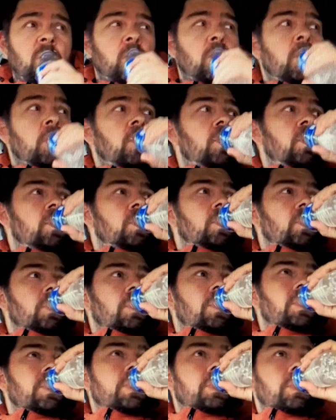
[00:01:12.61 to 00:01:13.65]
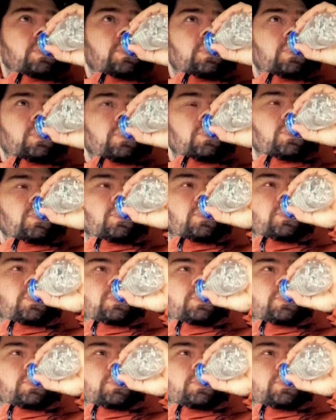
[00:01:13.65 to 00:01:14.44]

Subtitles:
No one is speaking in this clip.